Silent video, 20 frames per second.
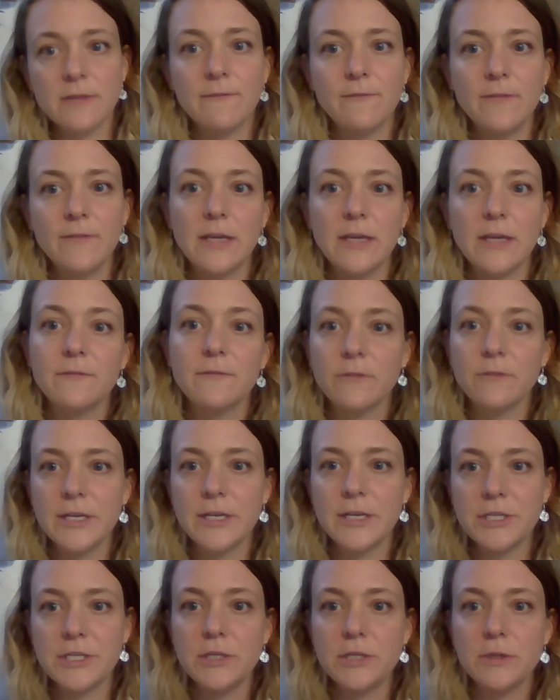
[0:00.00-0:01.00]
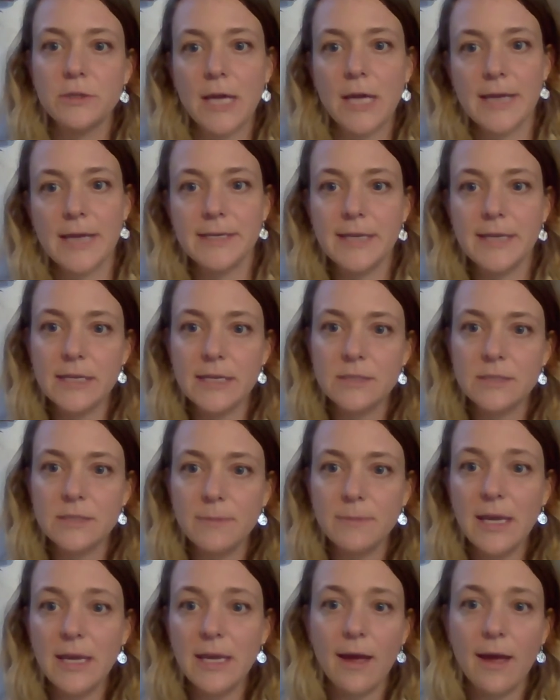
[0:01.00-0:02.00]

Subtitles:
feel free to contact me